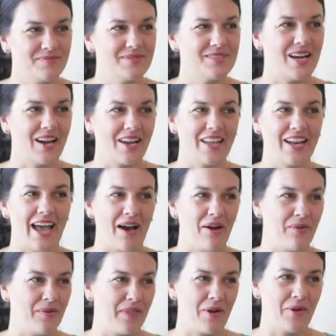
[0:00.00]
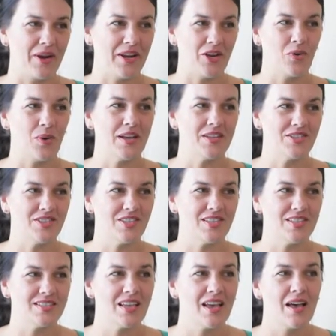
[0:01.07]
knock it out without any
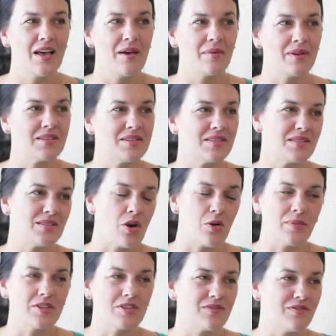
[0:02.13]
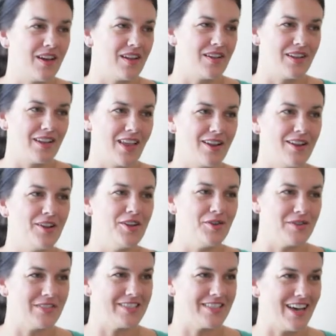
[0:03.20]
questions, but it's so much fun to get a new
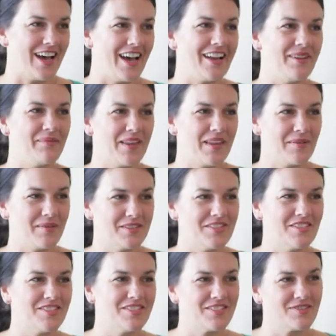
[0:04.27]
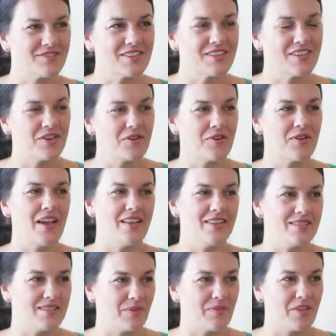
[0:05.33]
design and be able to just really create
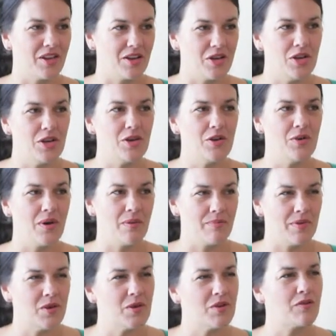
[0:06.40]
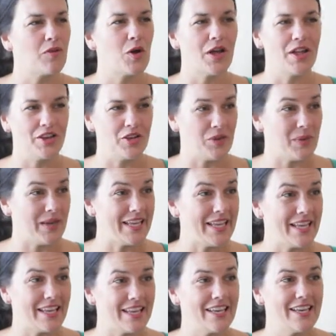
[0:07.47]
something new and beautiful and
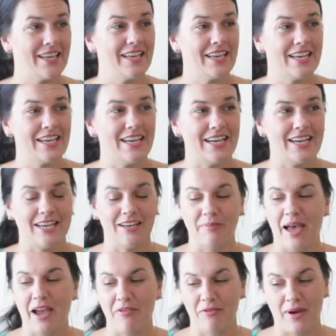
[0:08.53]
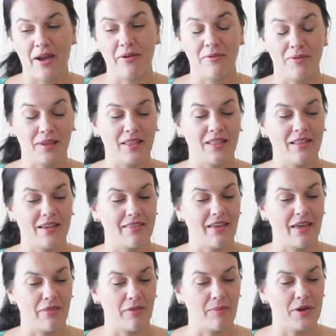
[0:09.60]
unique. I really like
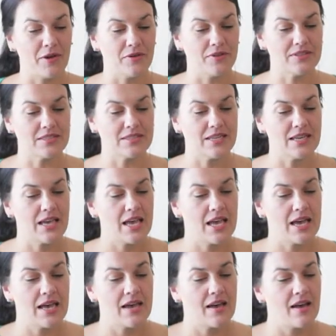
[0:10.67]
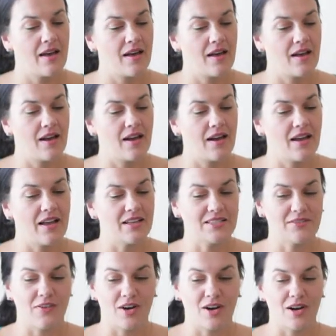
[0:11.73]
that the most. As
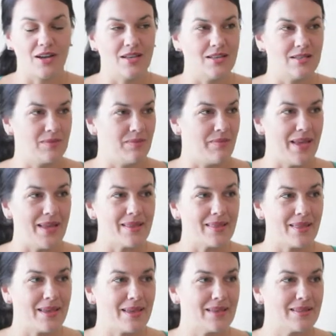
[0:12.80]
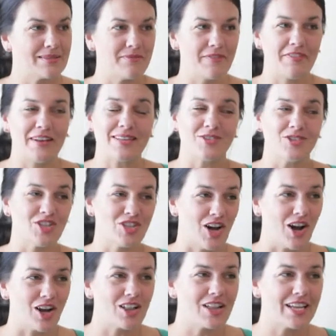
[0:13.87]
far as baked things, if it has
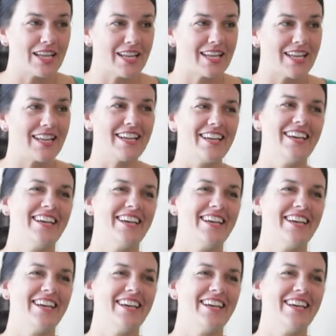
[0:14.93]
chocolate in it,